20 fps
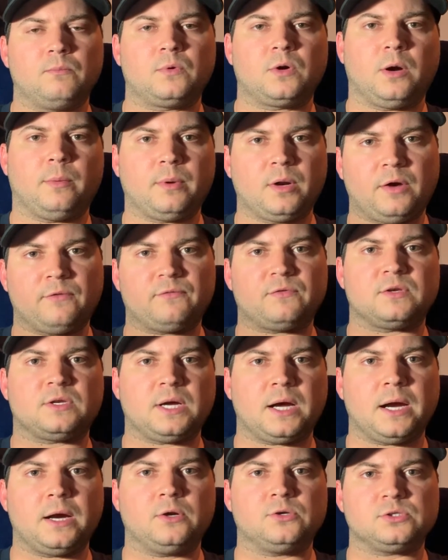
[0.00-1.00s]
coming off the
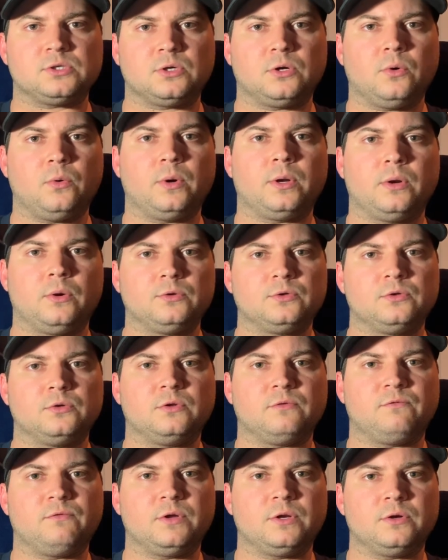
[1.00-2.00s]
tires and going onto the
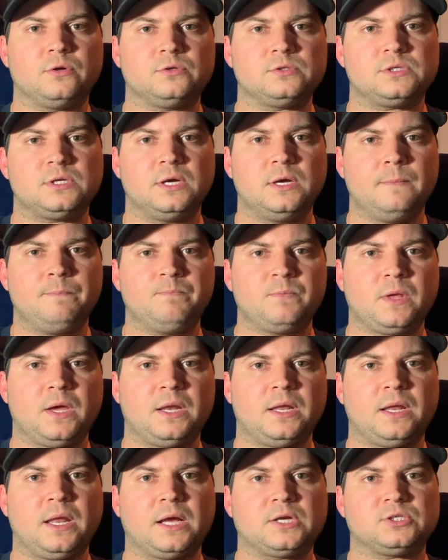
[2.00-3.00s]
fenders, and
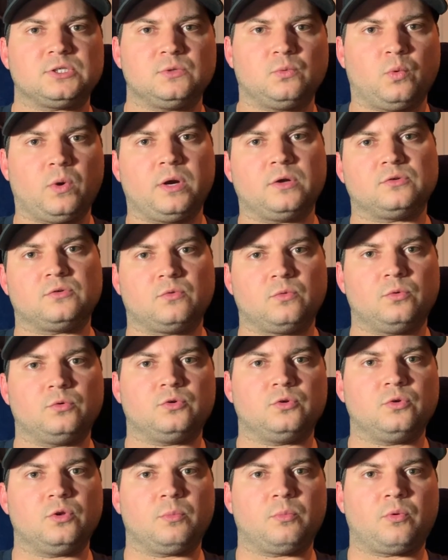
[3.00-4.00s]
it actually wears through
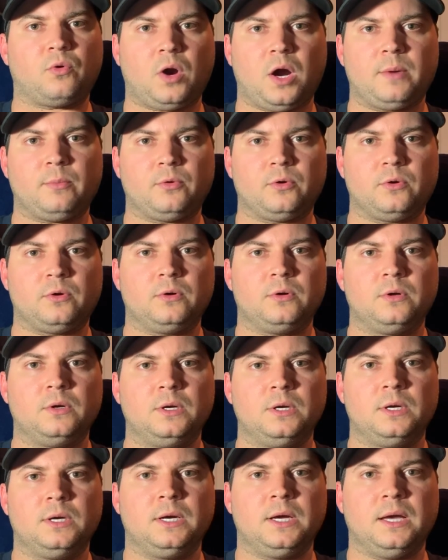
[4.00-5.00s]
to the primer.
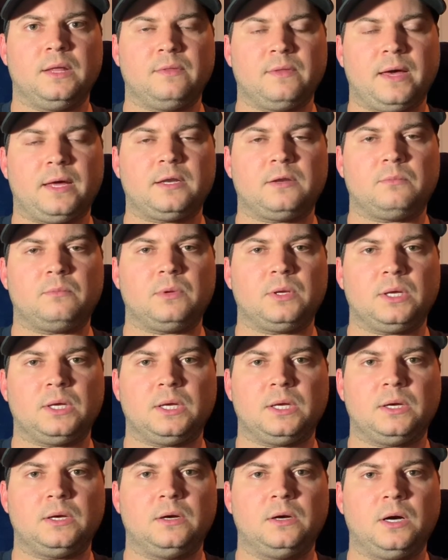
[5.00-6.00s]
And that to
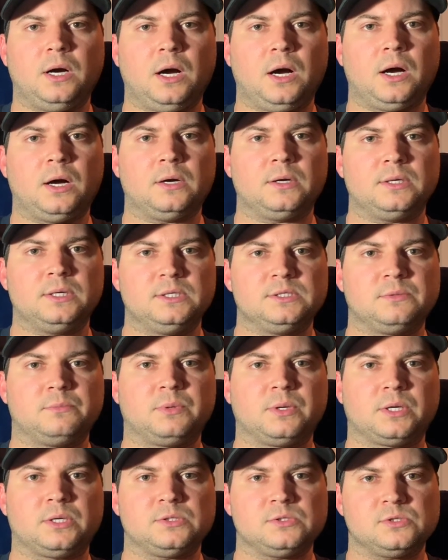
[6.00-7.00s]
me is a
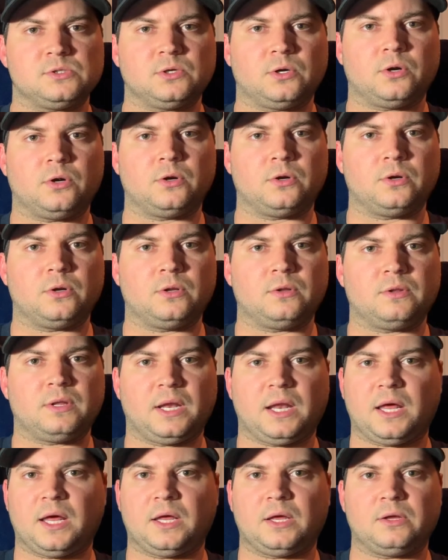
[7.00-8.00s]
big concern that
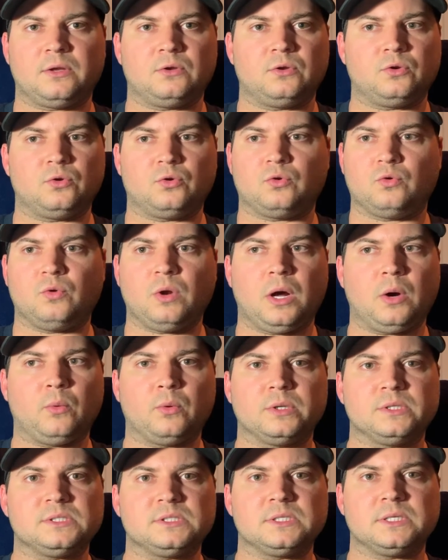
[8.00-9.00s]
I do not
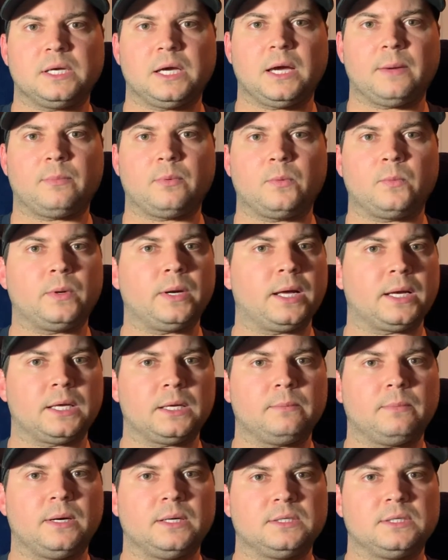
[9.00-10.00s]
want to see happen when I
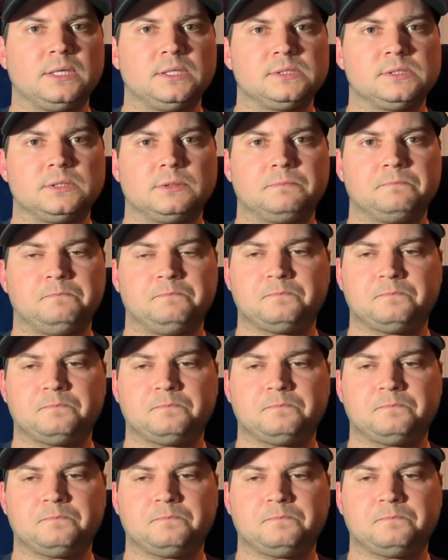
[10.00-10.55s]
get my Tesla.